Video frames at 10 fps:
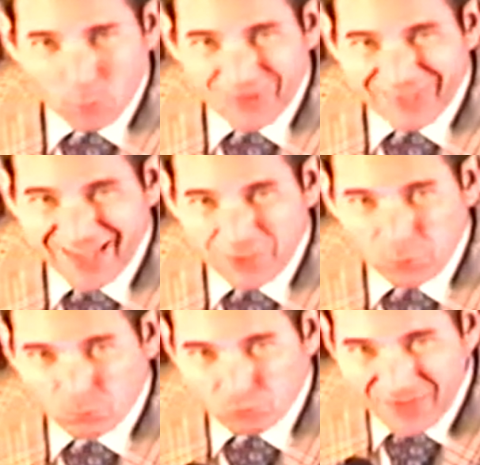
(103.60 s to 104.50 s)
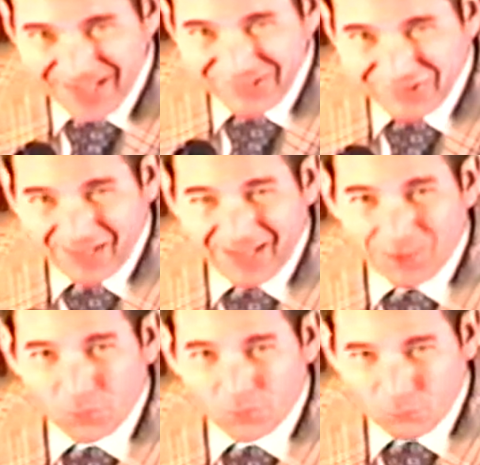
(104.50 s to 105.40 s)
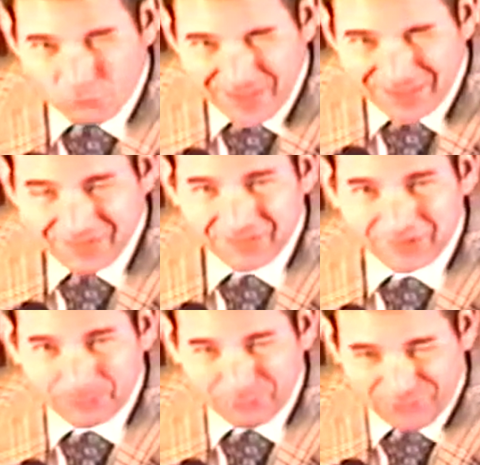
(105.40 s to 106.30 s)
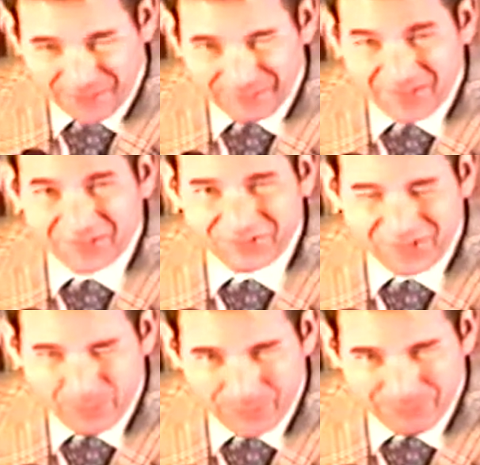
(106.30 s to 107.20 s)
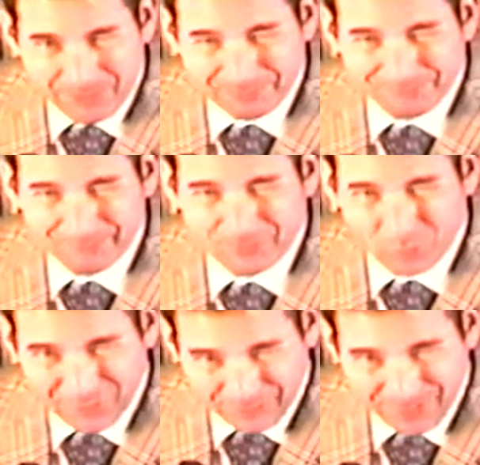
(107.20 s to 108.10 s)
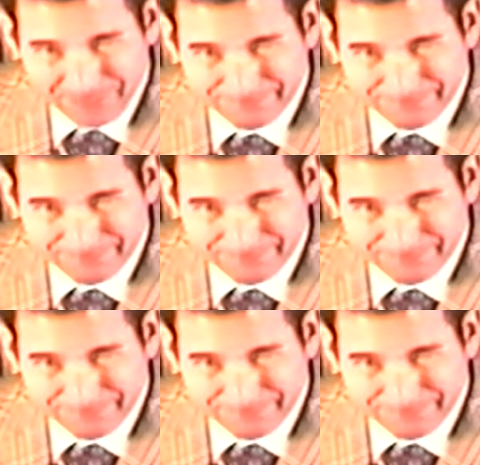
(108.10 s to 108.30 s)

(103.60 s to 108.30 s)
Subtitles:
with a great, great surprise. Stay with me. Don't leave me.